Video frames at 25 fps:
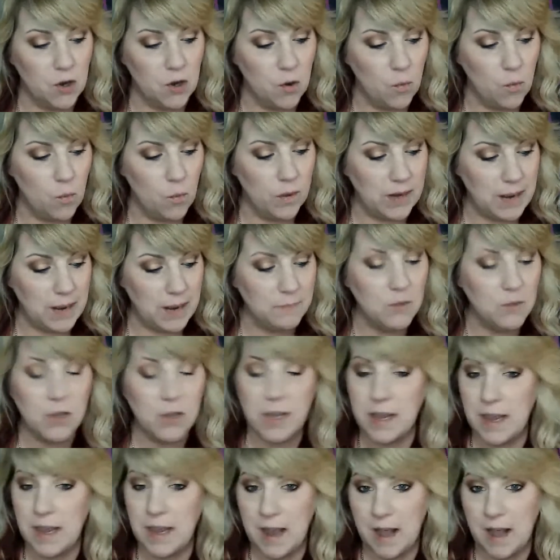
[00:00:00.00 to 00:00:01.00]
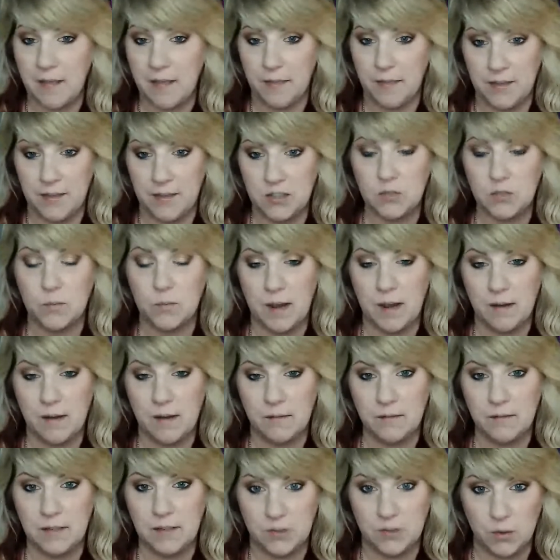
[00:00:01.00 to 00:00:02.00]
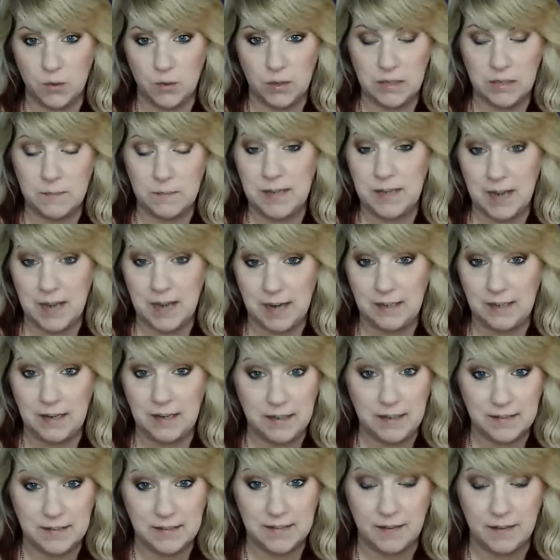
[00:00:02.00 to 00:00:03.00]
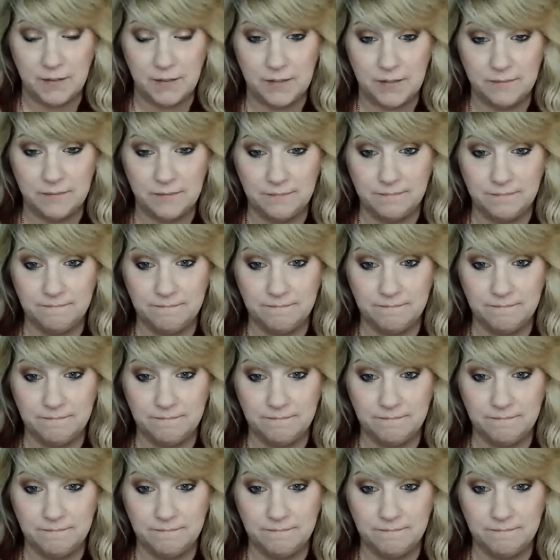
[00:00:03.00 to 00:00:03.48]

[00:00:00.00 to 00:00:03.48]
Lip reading: So what I'm looking at this round is going to be $997.